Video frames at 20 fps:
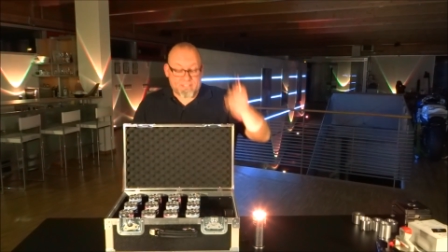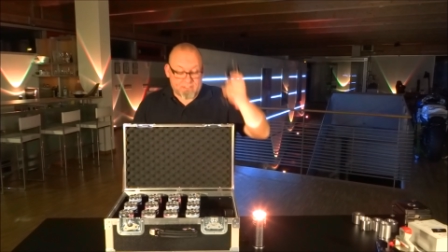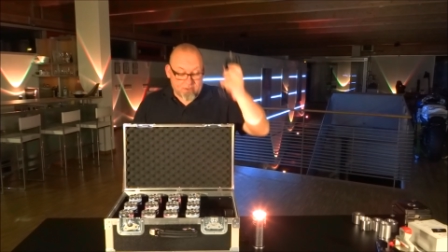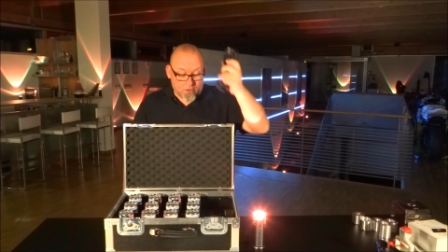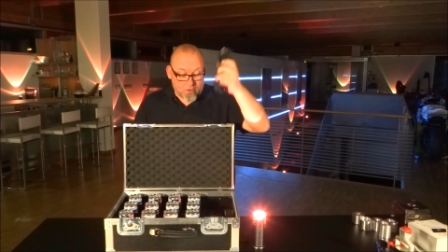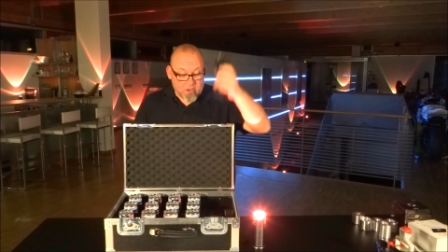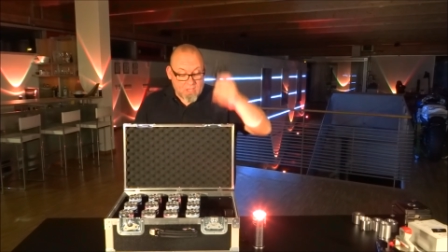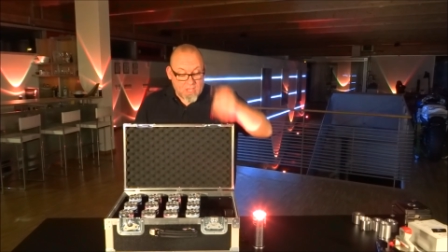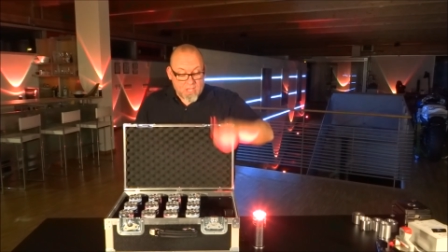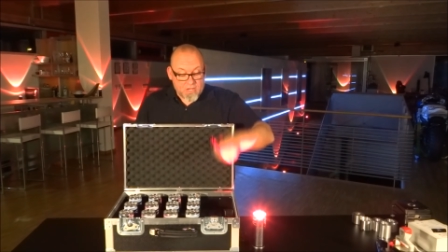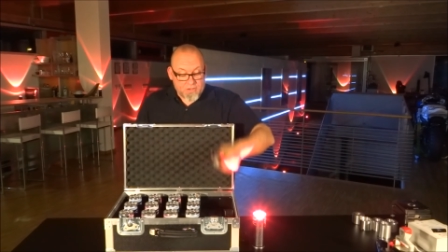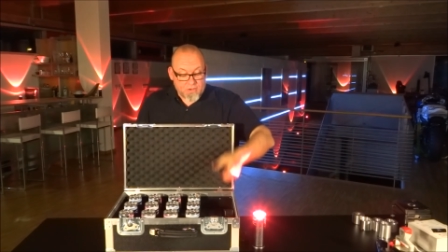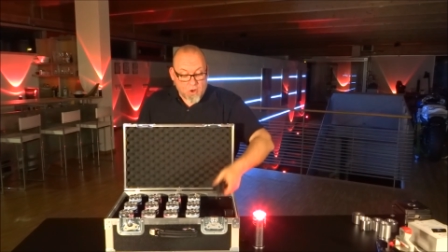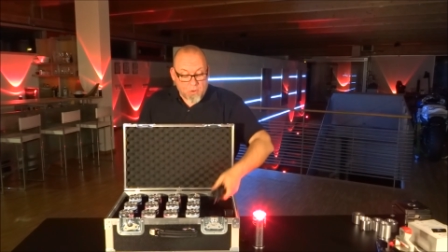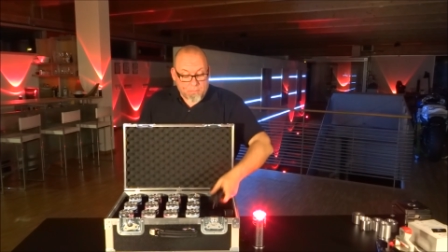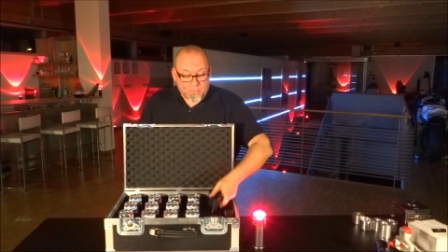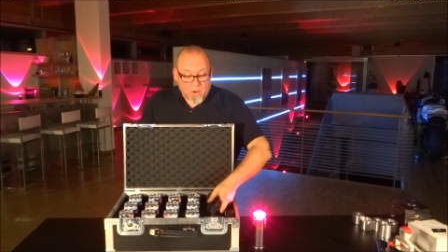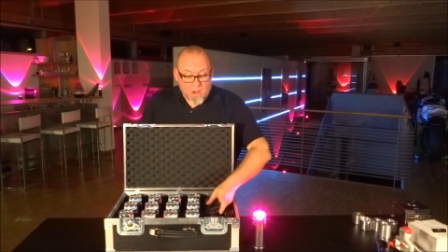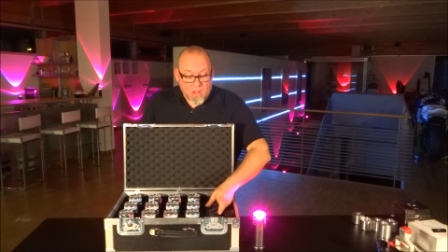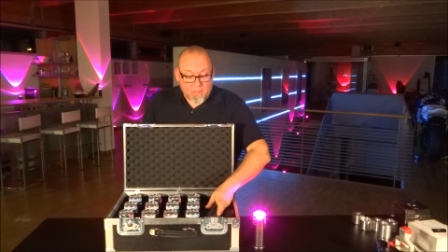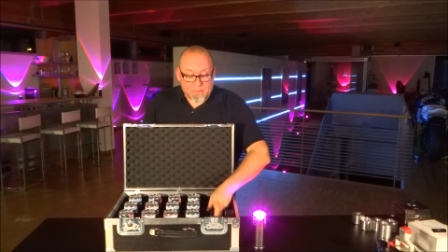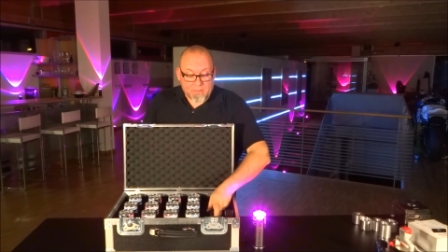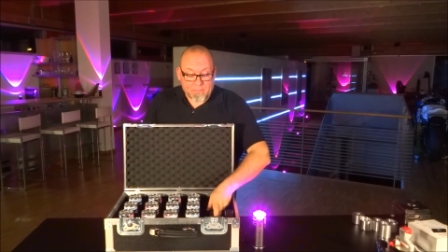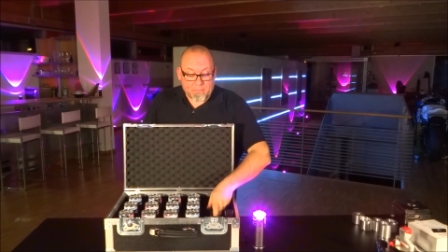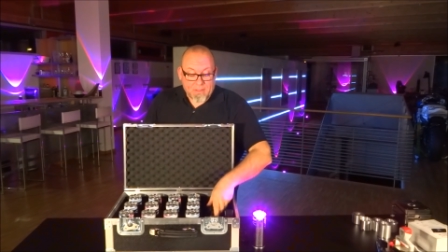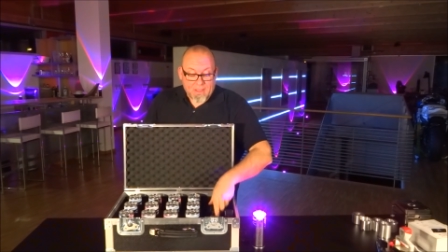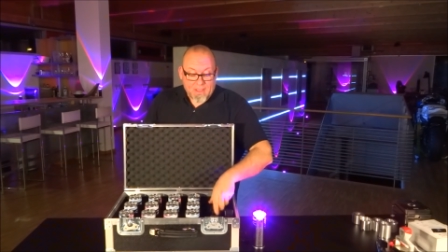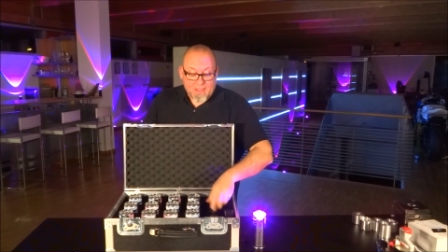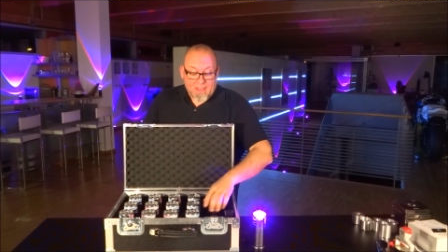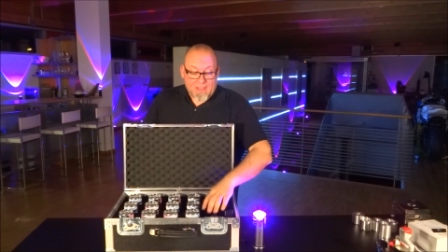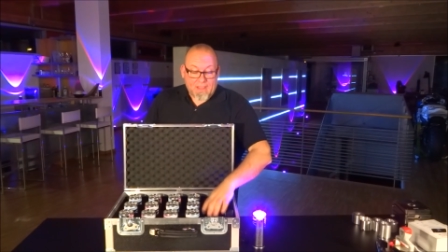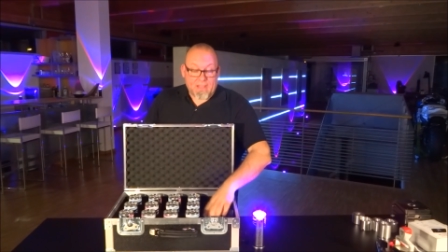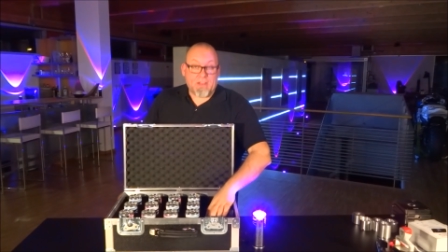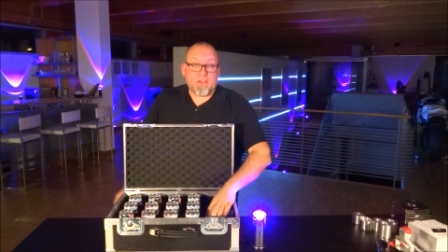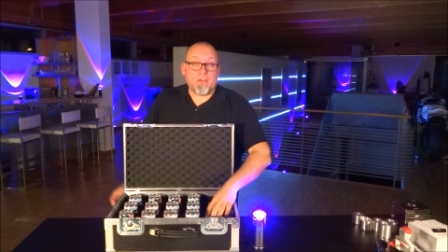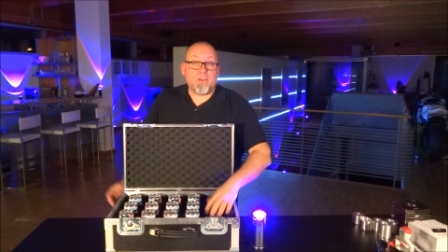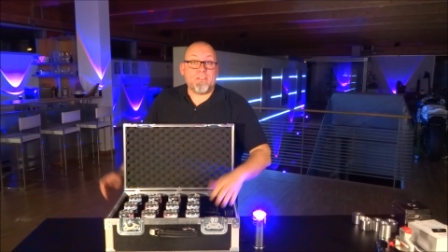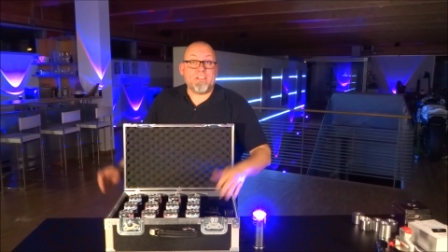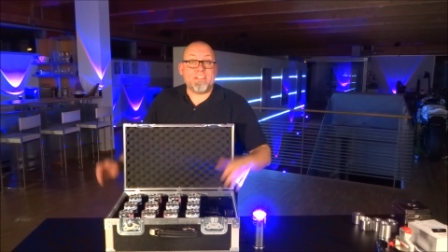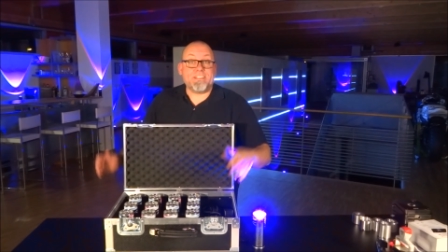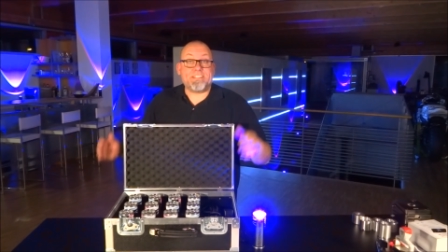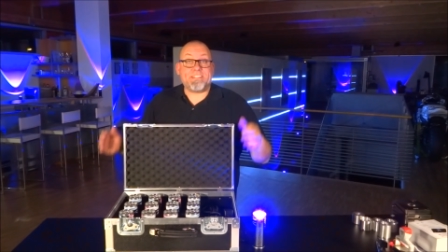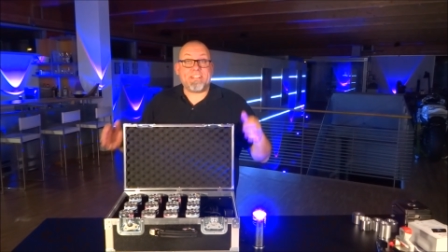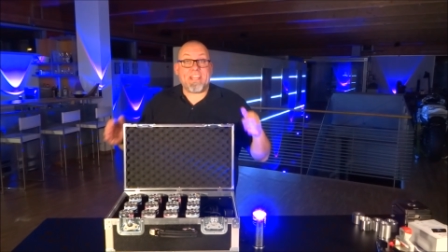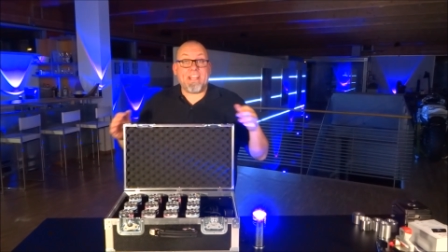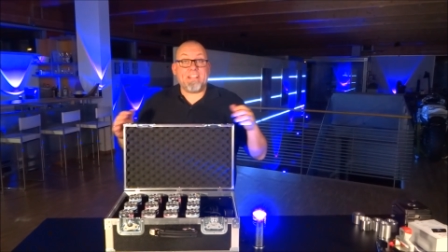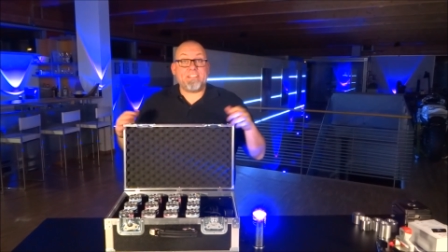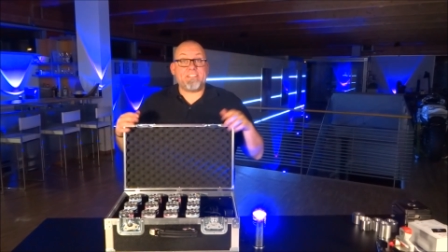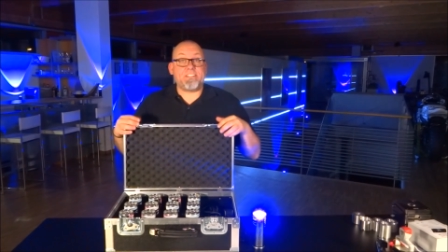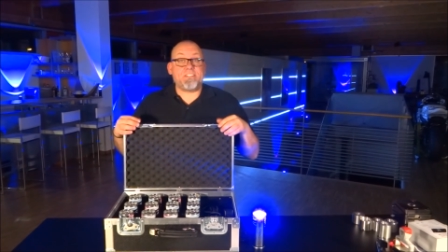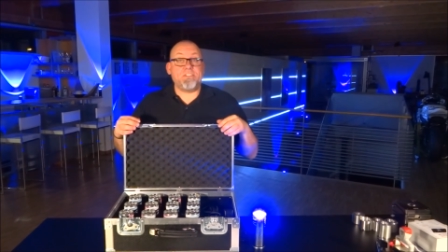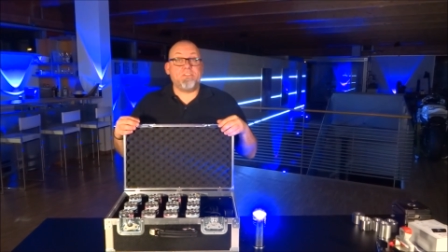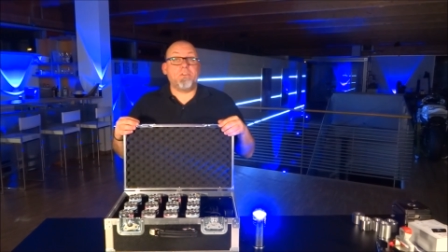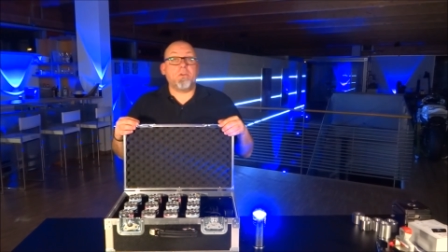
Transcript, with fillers: so no problem here in the States.